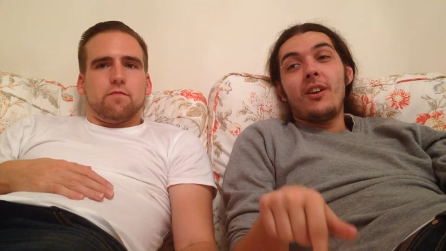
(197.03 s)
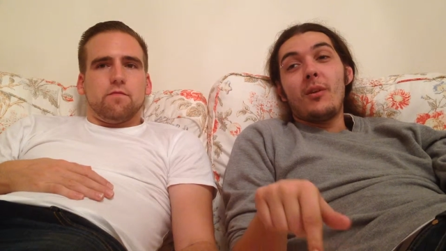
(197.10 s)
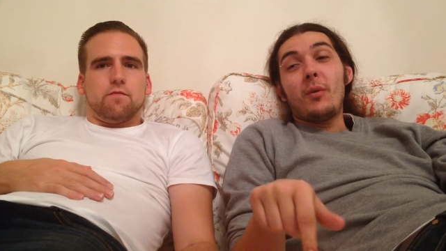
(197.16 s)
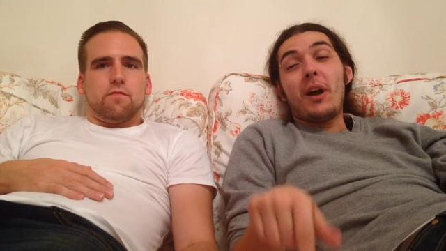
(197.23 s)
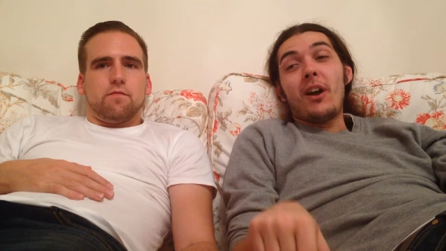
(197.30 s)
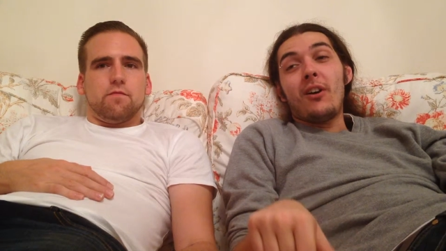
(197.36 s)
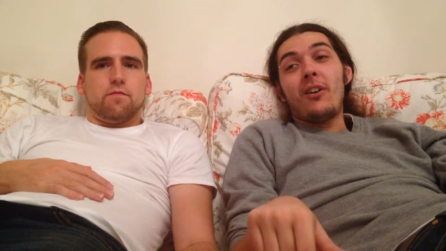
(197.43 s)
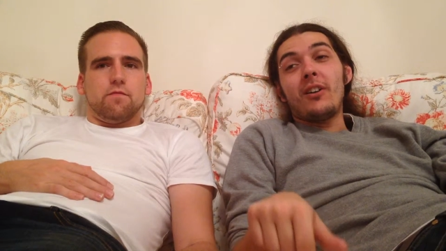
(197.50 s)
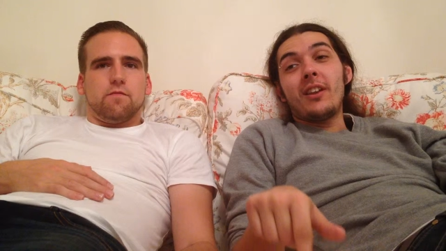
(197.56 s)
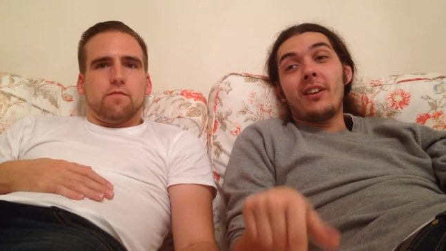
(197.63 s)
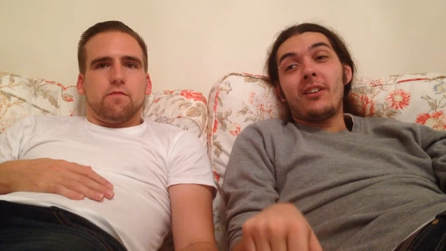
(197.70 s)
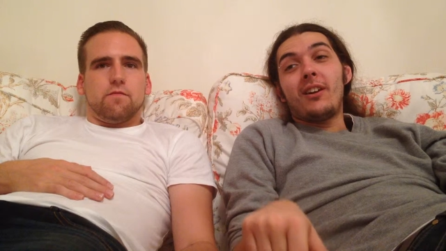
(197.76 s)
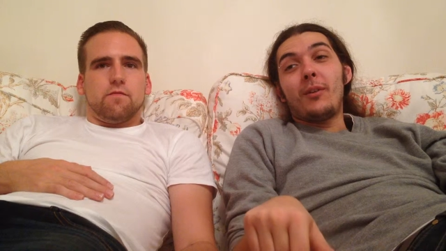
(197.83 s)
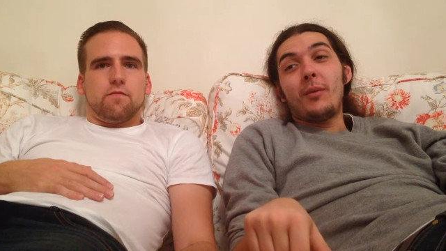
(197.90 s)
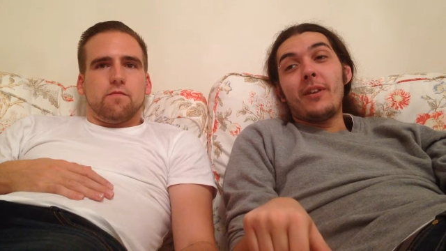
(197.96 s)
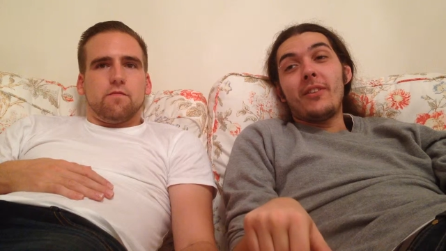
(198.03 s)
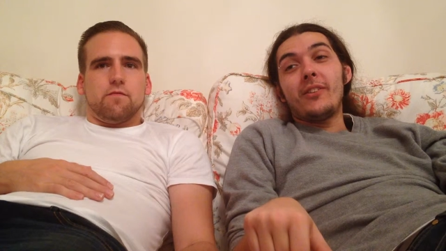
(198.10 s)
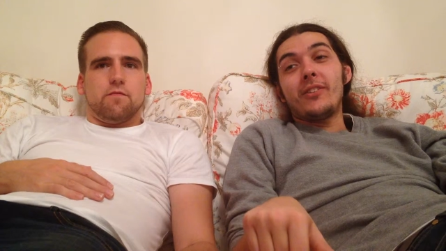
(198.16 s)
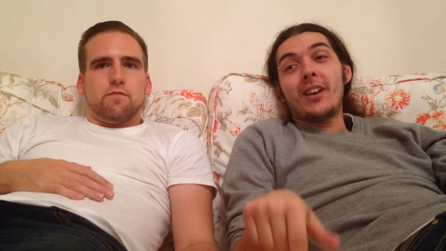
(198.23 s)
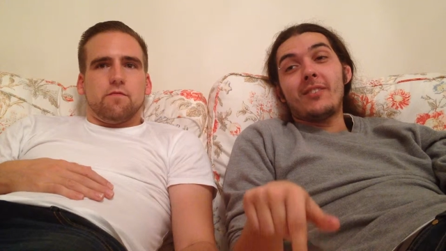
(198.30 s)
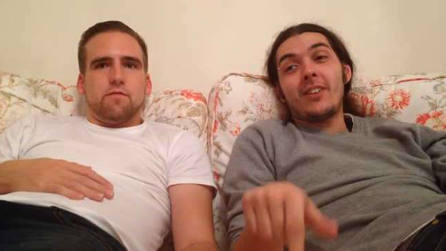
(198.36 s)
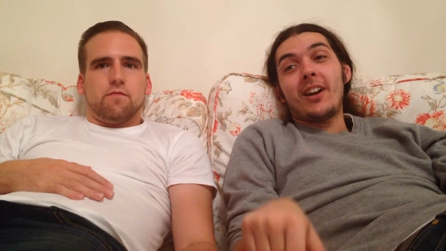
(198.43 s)
Speaker 1: where Arnie and Carl
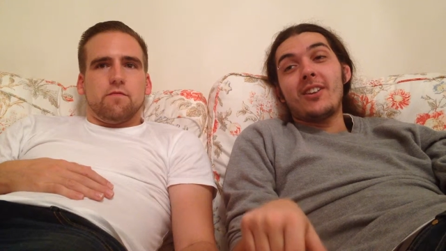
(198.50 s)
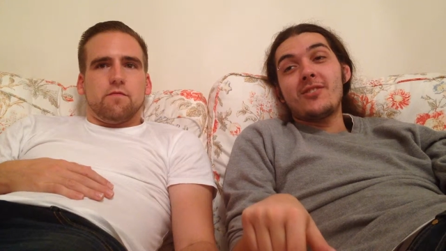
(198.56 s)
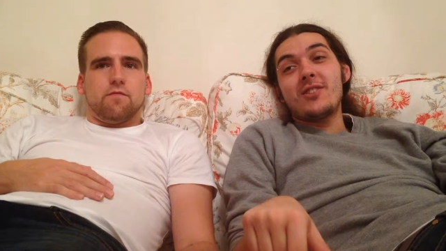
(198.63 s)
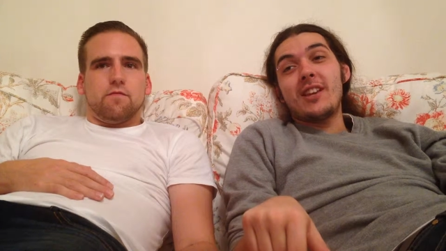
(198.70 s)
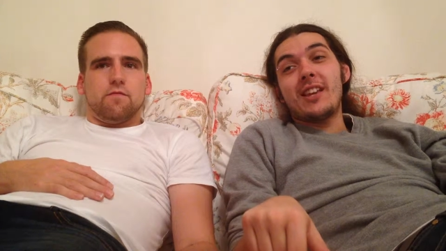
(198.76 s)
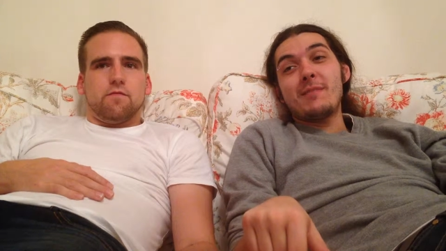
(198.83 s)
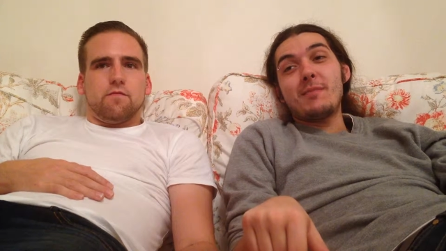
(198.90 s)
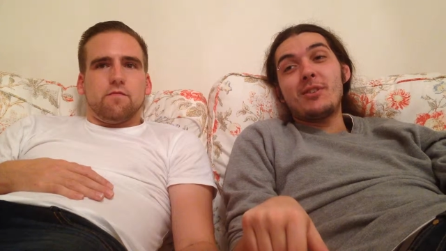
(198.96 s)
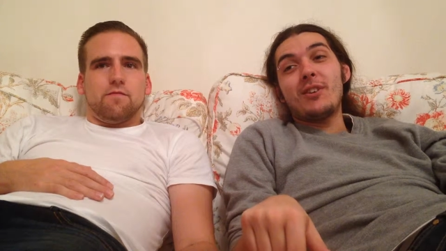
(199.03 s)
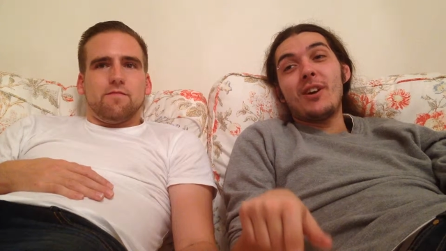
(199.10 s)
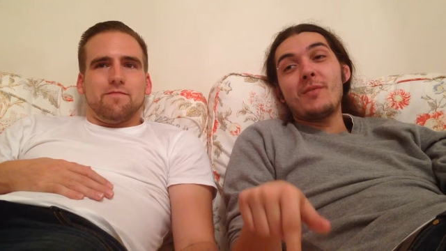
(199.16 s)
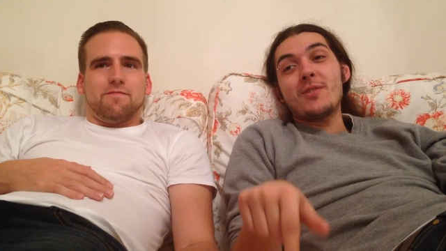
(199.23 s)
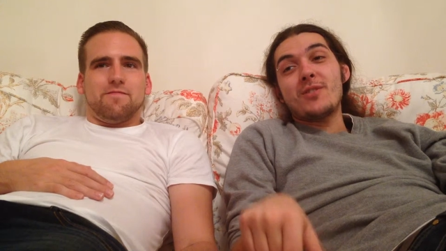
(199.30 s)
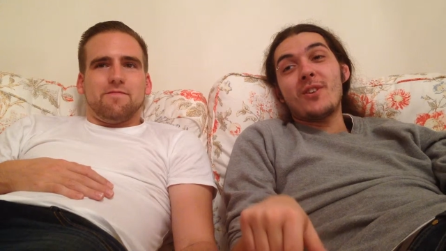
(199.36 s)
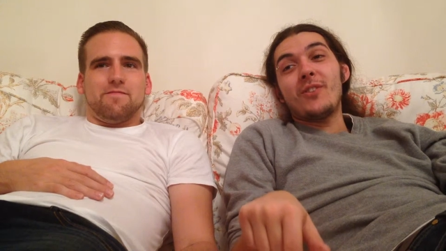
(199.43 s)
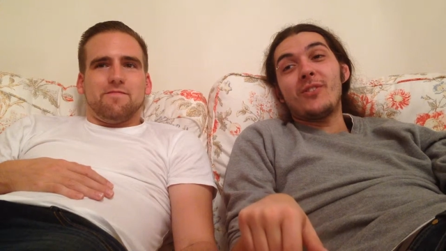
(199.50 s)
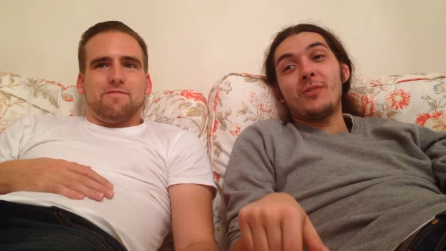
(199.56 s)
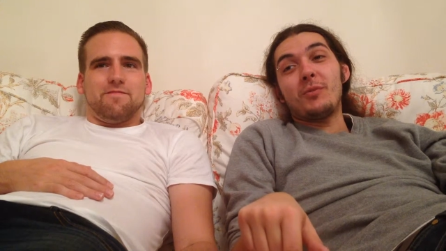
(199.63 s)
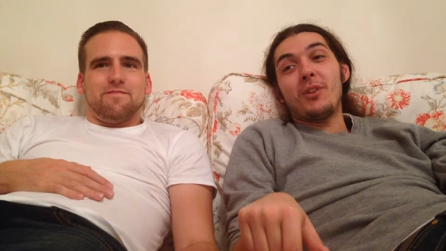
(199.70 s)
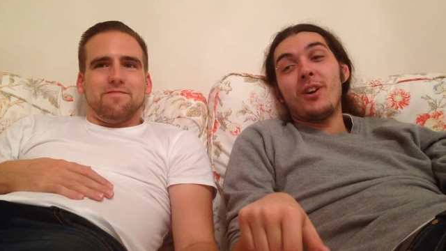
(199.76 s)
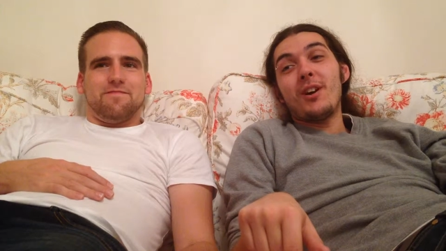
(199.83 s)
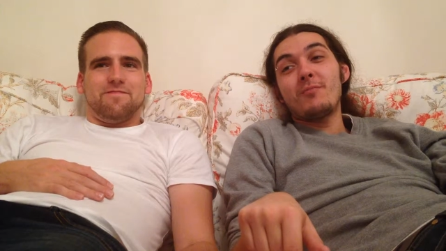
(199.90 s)
Weathers have a handshake in midair, which turns
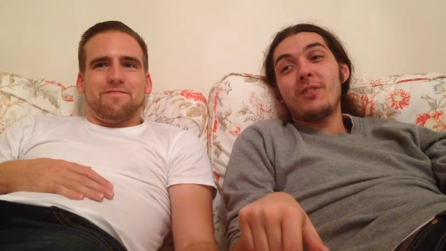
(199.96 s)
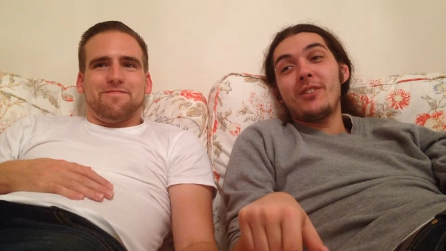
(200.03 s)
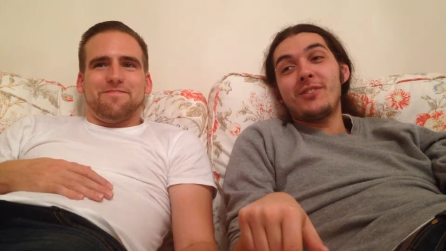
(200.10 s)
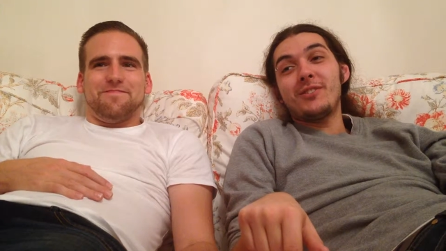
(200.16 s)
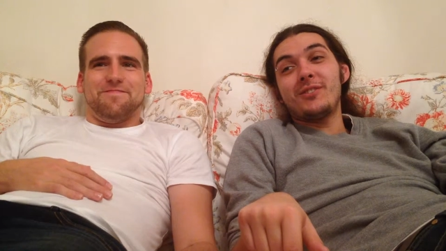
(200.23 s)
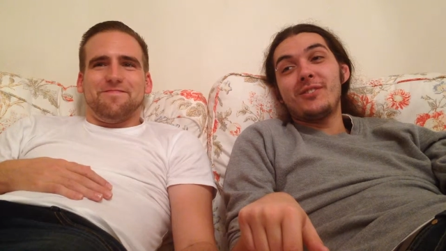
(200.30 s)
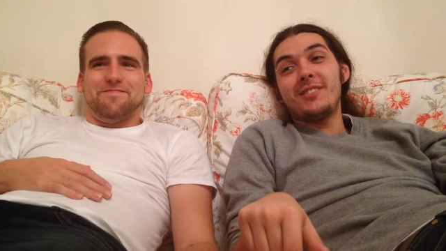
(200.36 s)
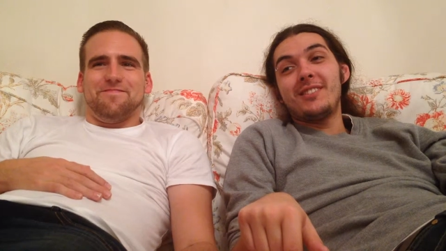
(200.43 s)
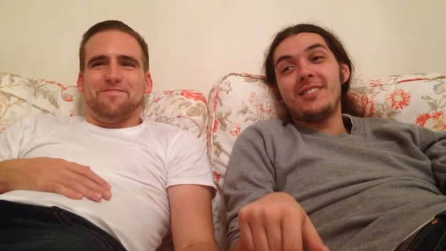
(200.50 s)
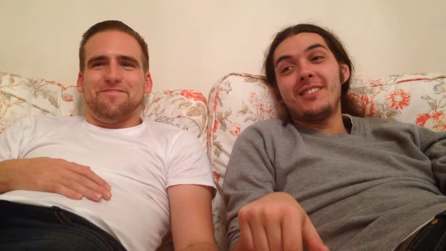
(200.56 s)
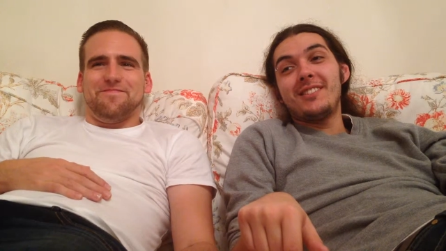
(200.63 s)
into an arm wrestle?